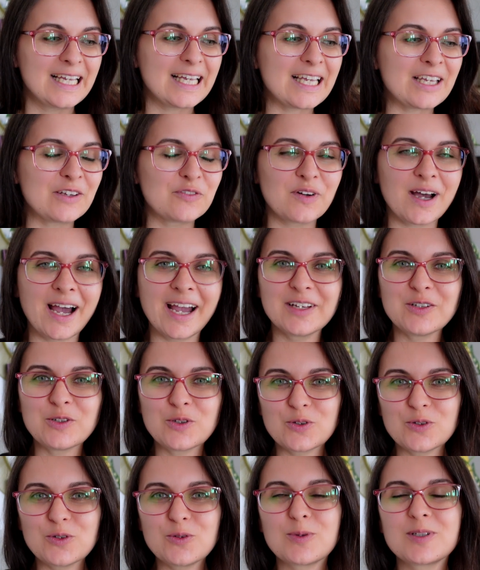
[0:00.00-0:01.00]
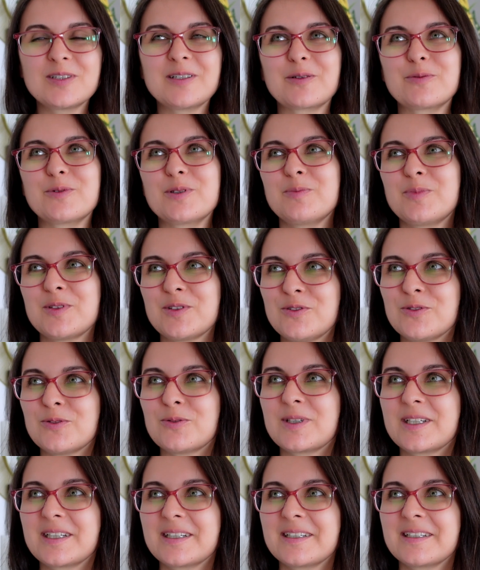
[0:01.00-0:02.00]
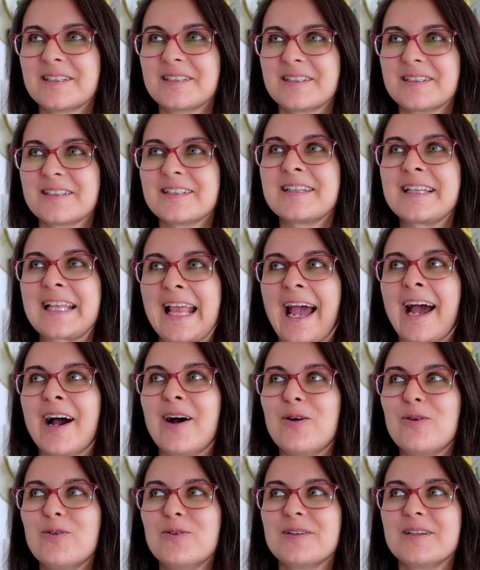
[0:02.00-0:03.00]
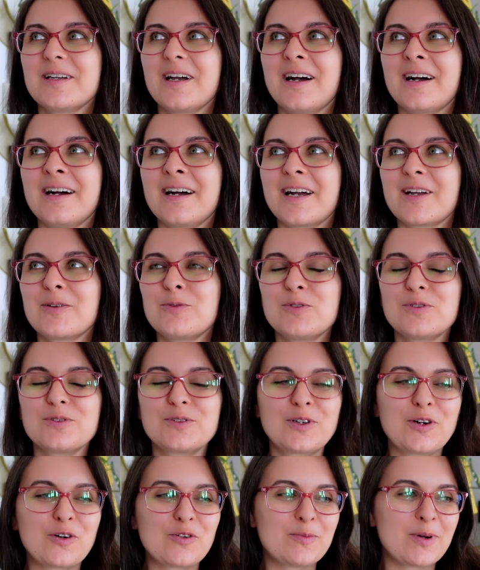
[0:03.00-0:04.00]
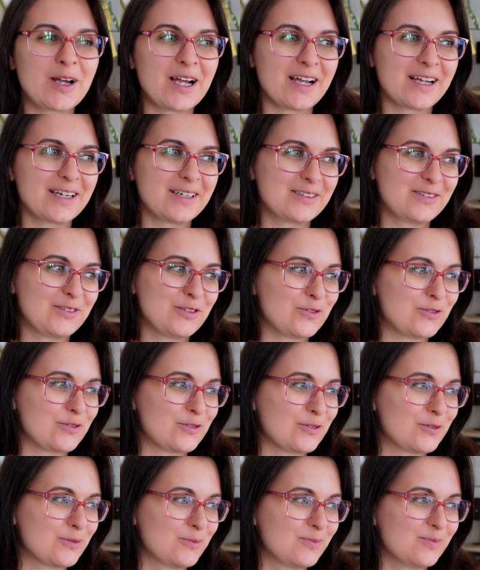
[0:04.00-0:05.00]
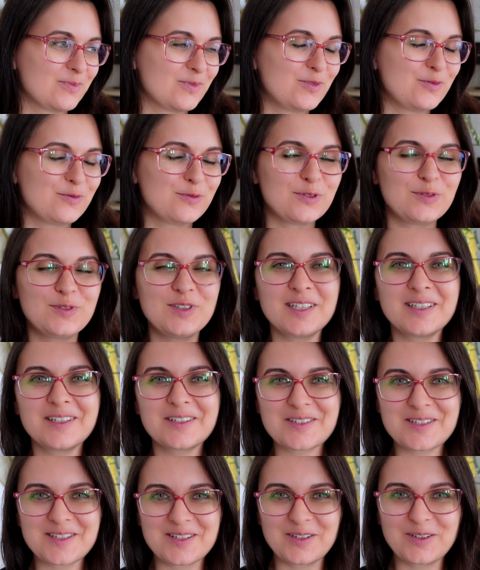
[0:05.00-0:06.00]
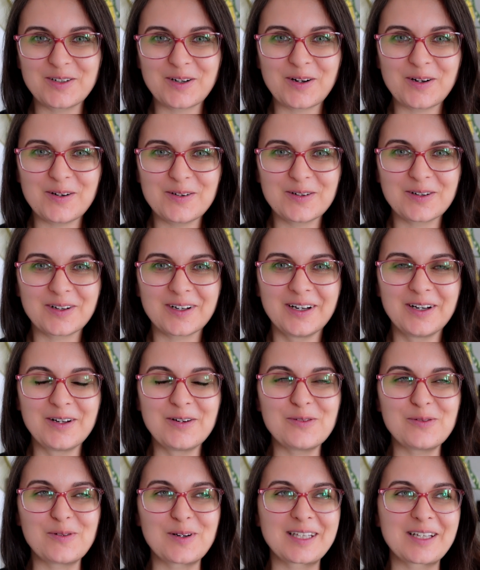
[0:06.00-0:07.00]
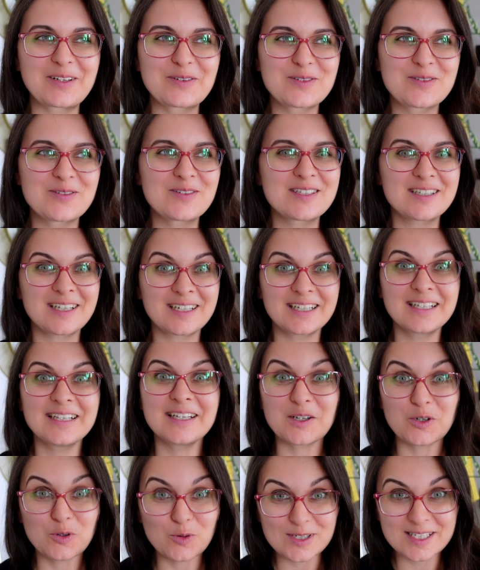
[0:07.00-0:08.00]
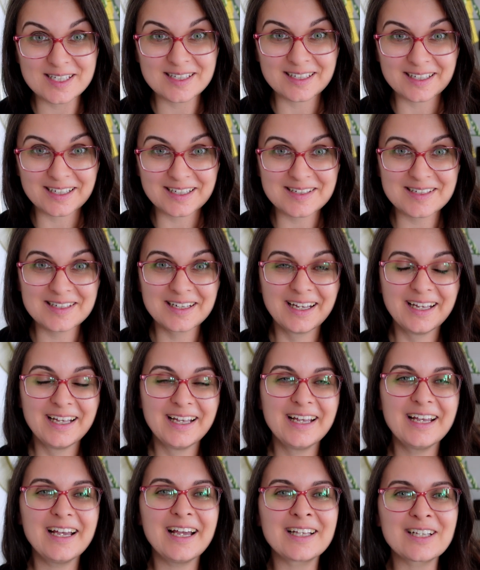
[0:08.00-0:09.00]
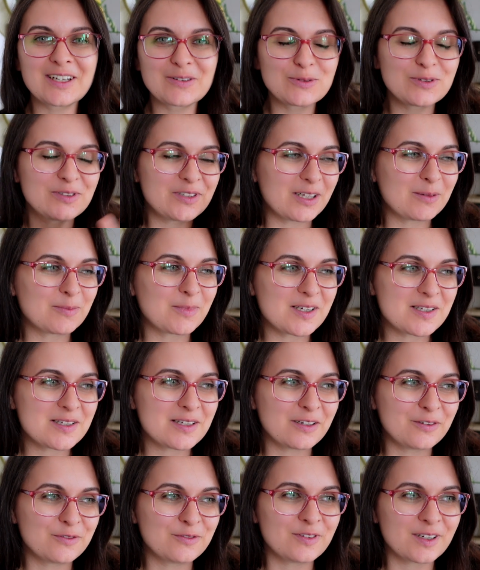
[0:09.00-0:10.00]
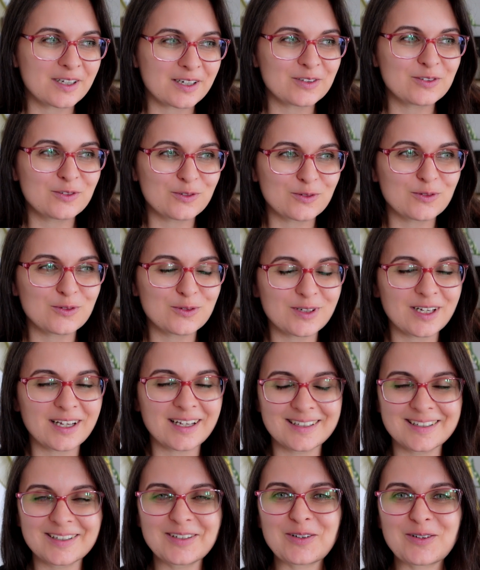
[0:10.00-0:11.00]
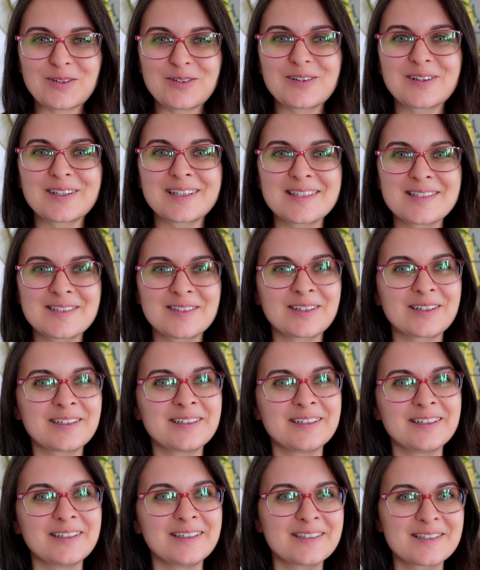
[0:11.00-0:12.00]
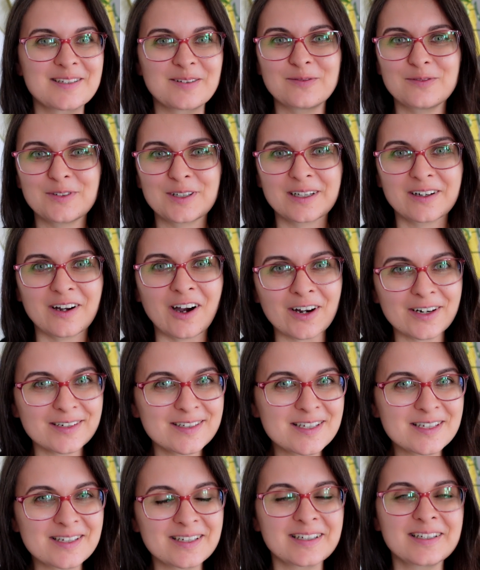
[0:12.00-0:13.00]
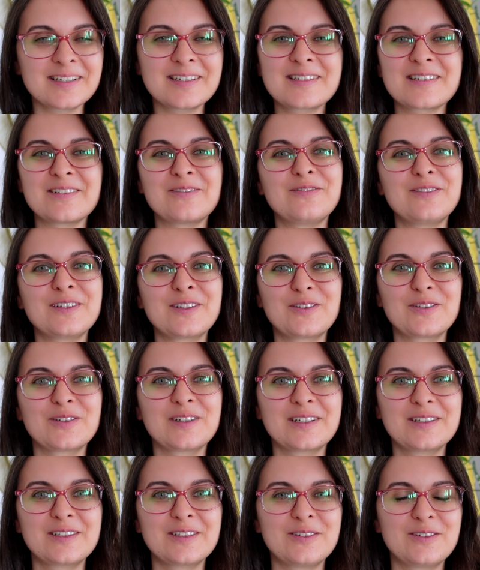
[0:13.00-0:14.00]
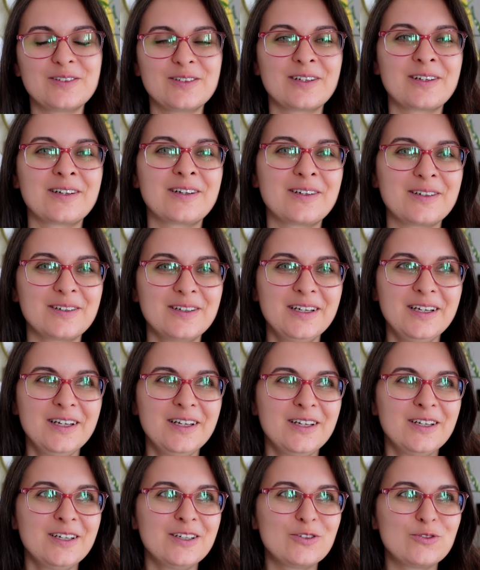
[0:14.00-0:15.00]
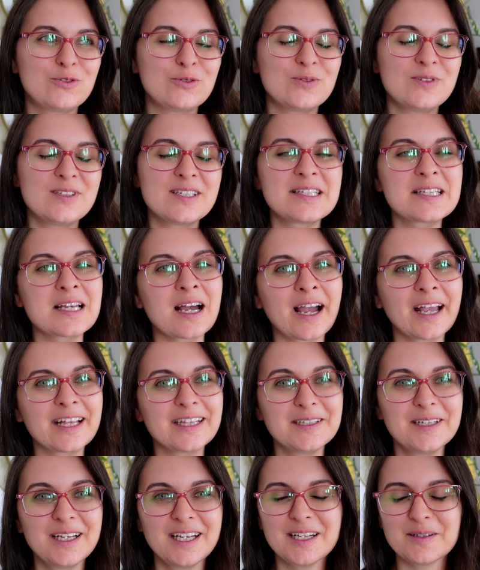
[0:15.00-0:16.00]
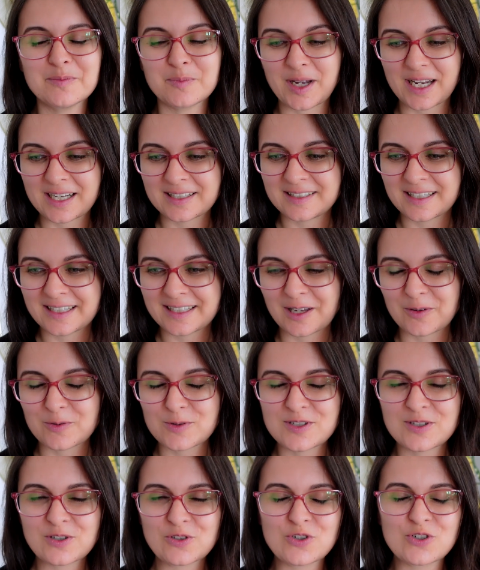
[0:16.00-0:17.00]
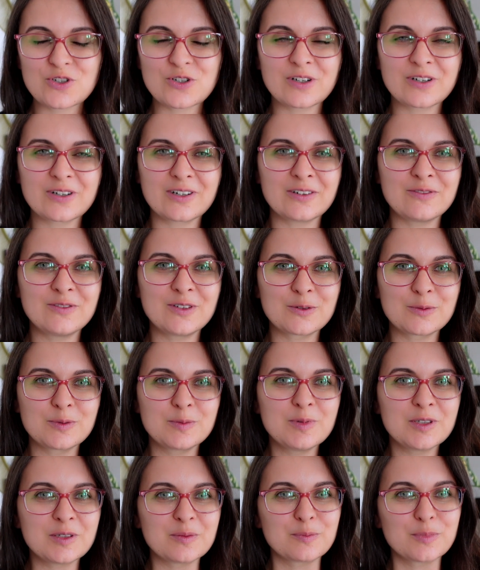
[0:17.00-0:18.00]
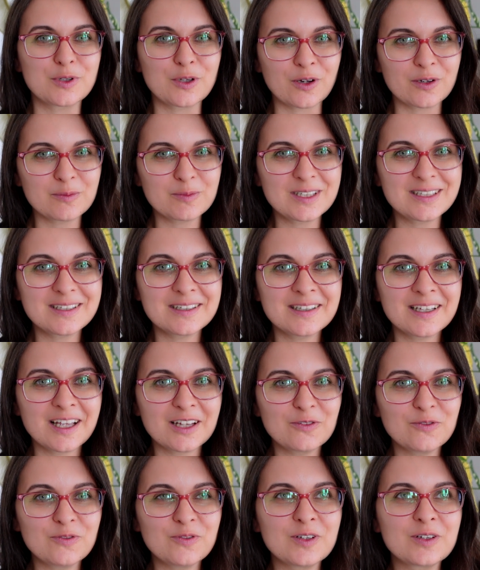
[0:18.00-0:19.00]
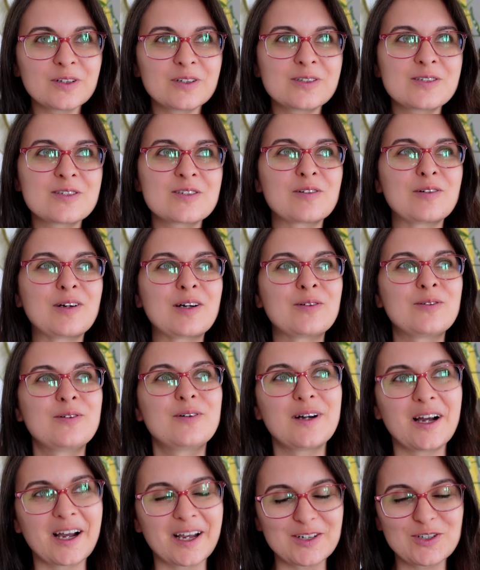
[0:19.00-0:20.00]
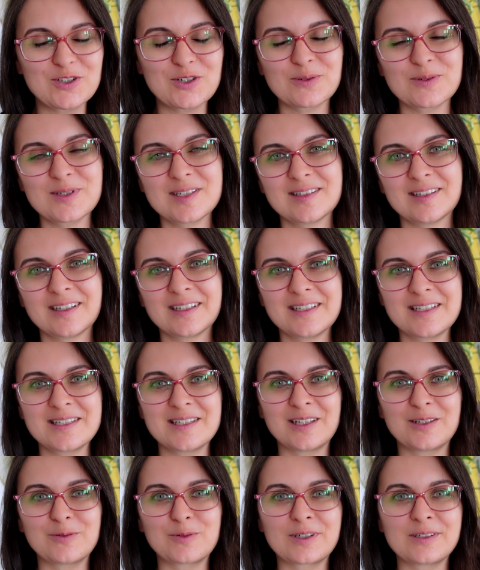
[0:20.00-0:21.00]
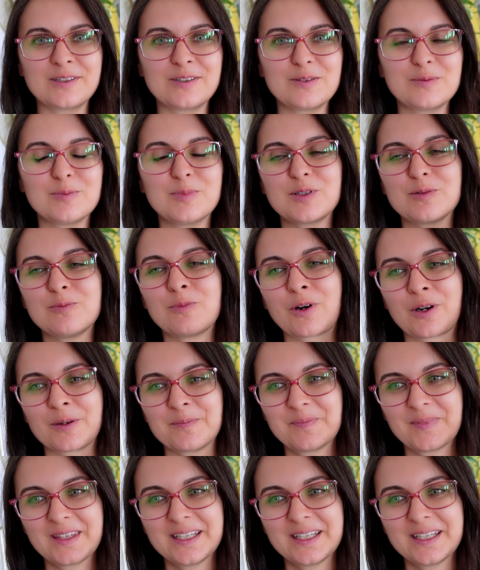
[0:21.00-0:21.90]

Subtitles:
If I knew what I will be doing now, I would go back to 15 years ago when I used to study linguistics, and I would tell myself, Vera, don't do that, go and study something artsy, something connected to design. Back then I wasn't sure if there would be employment in that field, so I chose studies that were a little bit more